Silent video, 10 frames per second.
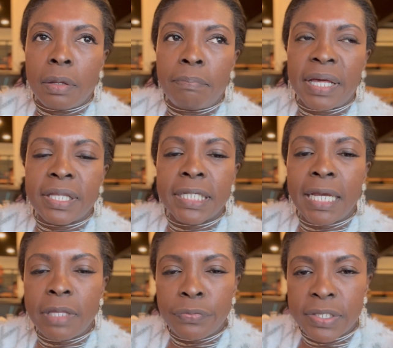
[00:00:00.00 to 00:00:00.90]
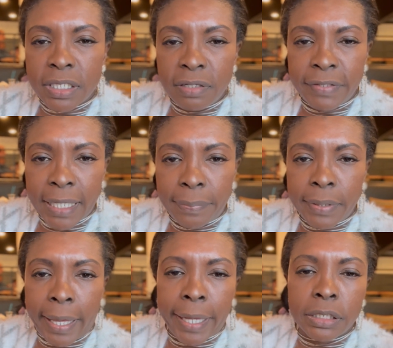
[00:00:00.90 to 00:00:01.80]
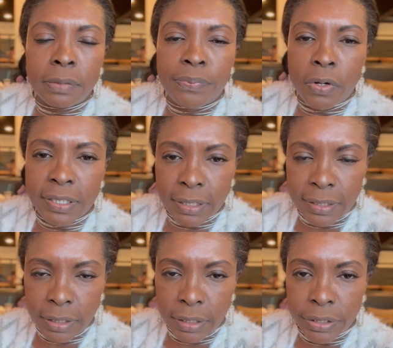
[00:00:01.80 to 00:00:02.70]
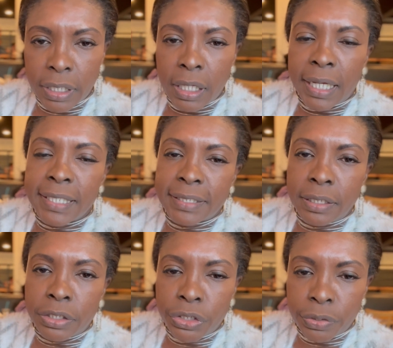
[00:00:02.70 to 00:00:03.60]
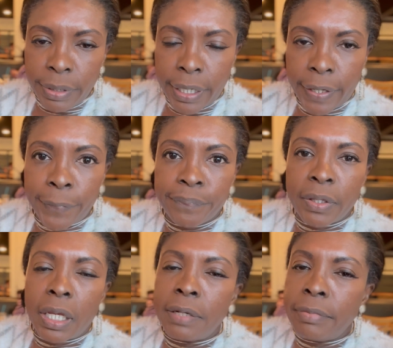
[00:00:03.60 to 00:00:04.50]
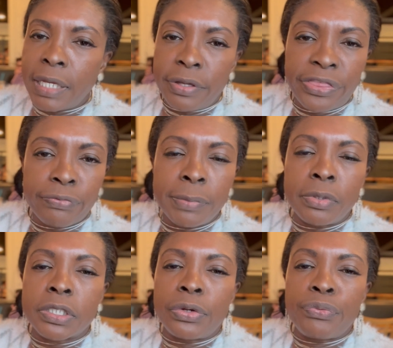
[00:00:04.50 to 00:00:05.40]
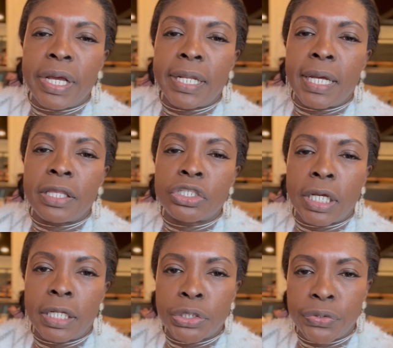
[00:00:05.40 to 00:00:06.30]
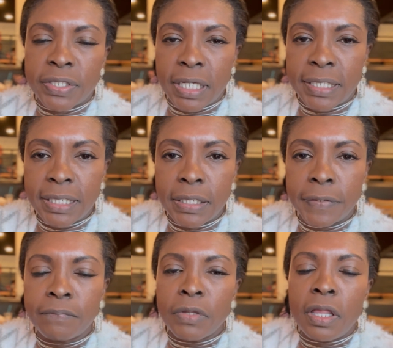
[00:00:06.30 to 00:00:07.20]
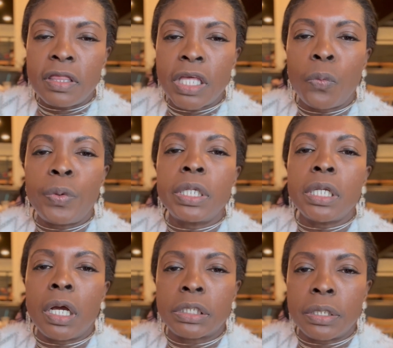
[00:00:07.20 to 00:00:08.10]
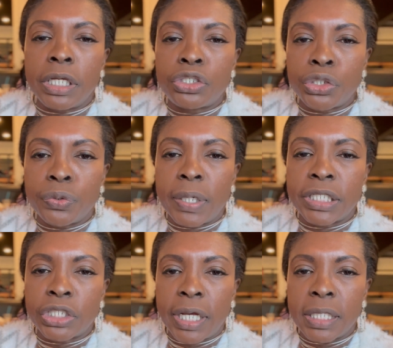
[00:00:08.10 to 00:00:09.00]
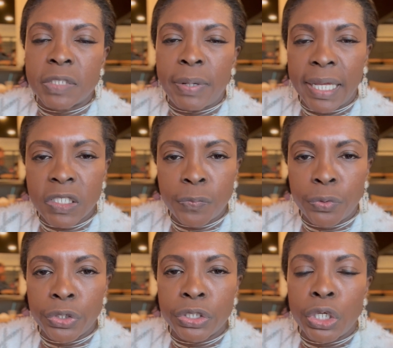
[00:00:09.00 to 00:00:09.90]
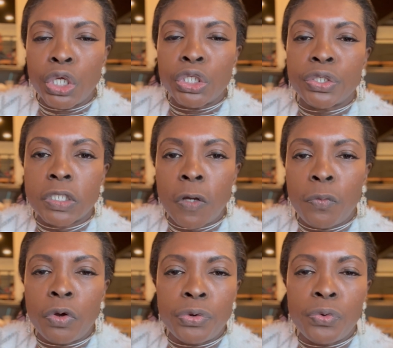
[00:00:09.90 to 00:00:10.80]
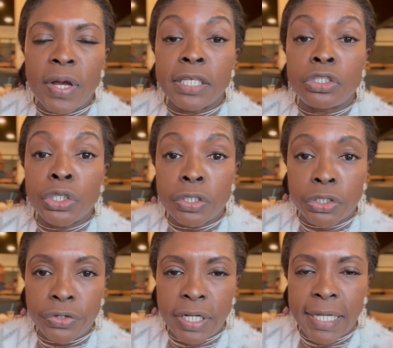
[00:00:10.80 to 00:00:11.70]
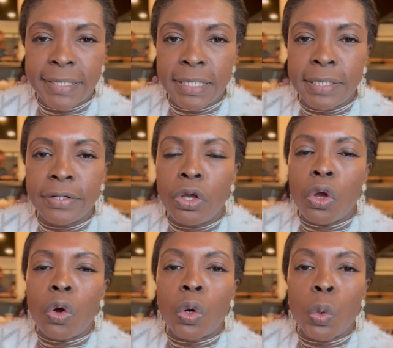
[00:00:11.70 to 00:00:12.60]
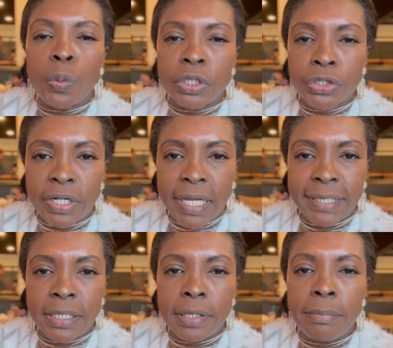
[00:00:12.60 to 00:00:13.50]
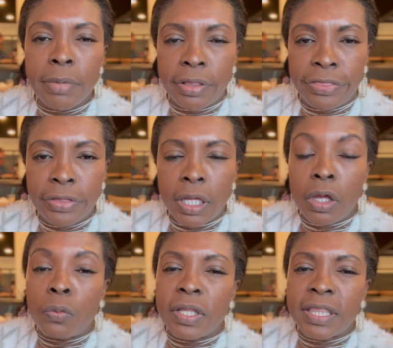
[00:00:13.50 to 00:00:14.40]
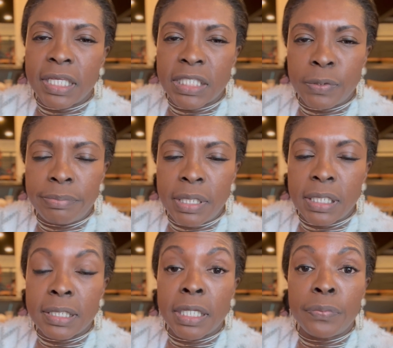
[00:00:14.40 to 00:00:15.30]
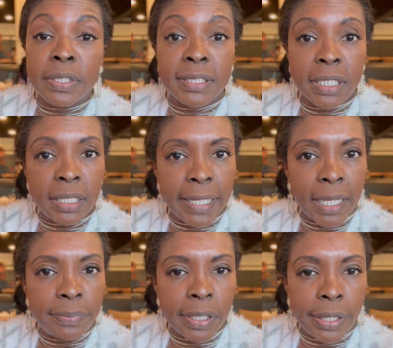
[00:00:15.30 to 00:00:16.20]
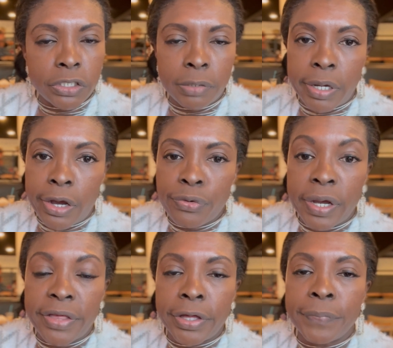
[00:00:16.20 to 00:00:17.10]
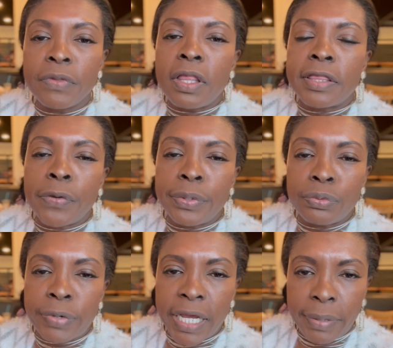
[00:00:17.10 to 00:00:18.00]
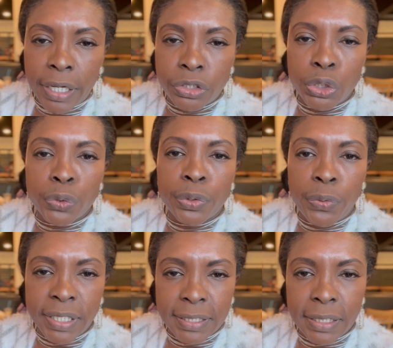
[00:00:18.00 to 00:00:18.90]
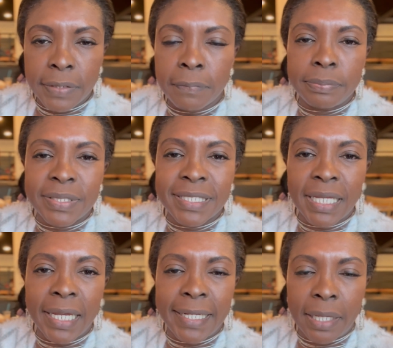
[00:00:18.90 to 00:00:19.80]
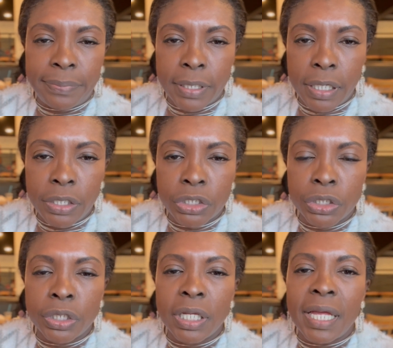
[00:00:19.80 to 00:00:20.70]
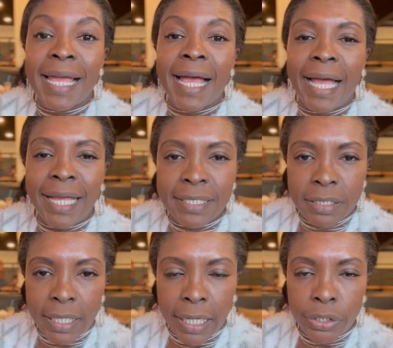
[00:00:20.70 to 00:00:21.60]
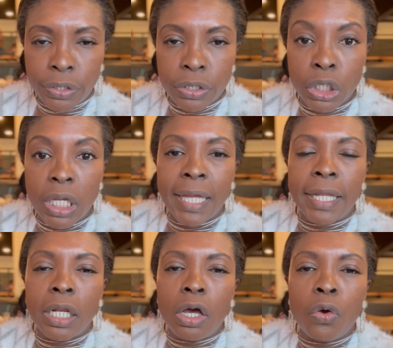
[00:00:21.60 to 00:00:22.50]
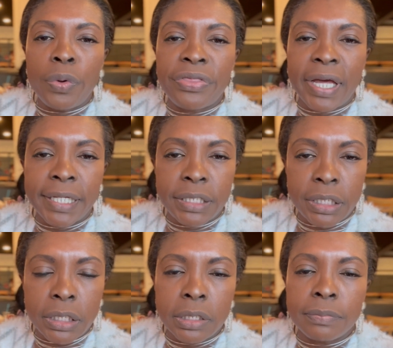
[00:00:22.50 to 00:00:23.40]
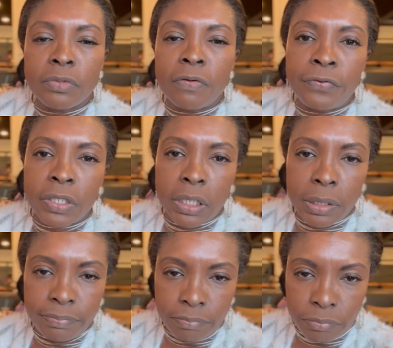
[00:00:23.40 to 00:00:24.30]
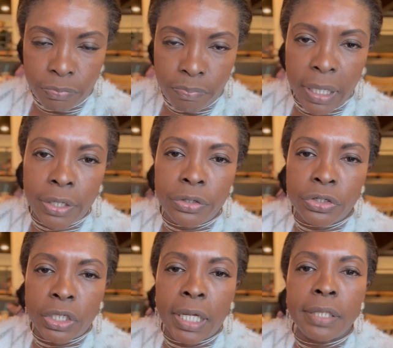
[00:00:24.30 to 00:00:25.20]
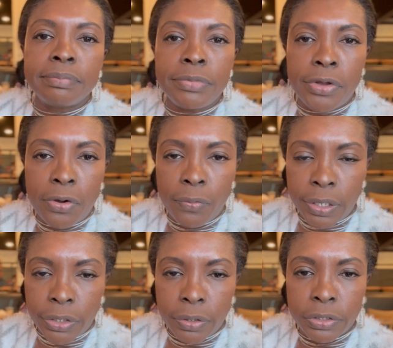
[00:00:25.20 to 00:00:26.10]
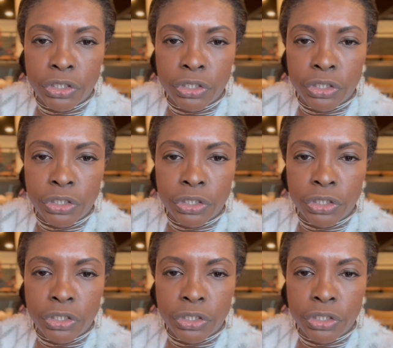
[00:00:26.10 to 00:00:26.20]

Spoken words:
By the time they receive the application and process it and send it to Jamaica, it may be 3 months already and the child turns 18. They will not issue a child's passport to someone who has just turned 18 or who will turn 18 in a month. What this will mean is they will send the application back, or rather, they will write back to you requesting signed application as an adult along with ID for the minor child, no adult